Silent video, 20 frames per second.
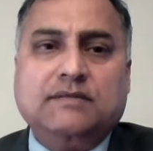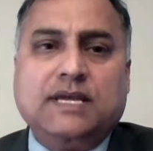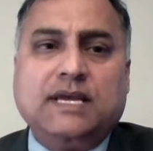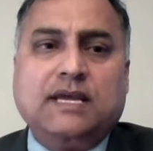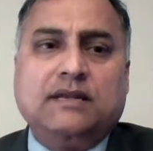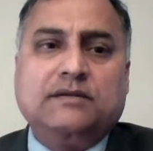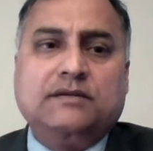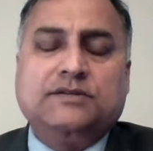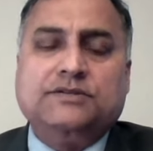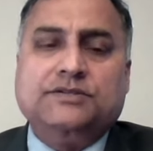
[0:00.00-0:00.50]

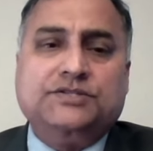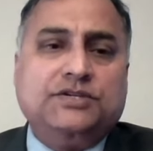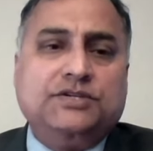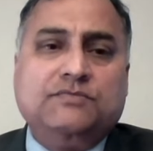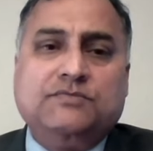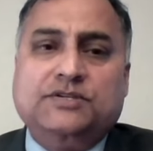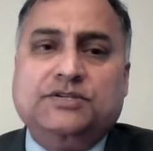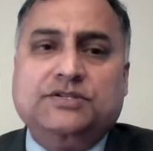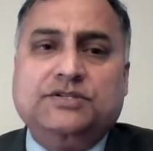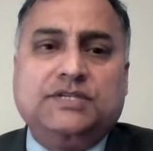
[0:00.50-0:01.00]
then
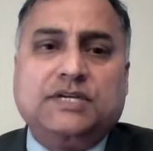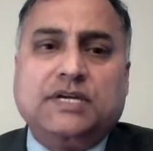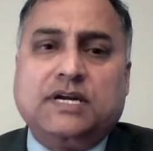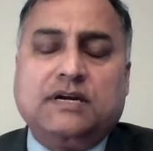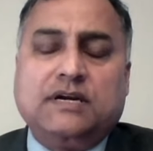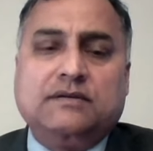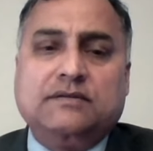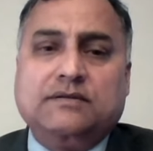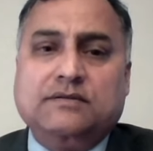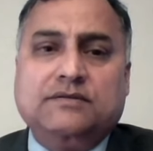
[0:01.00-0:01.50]
consumers
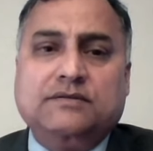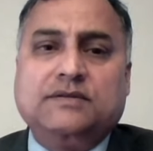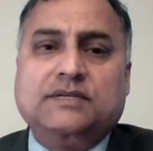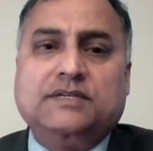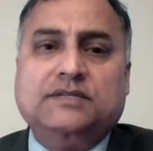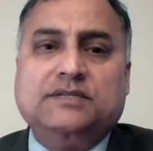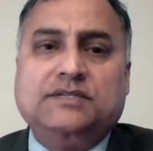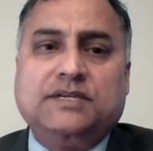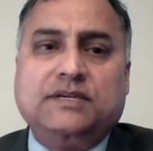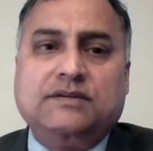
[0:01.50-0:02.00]
are going to
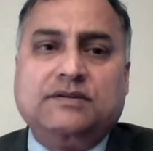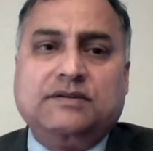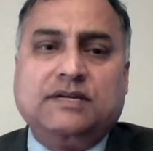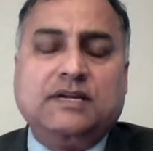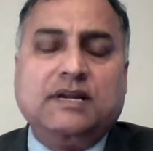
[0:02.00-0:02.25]
consider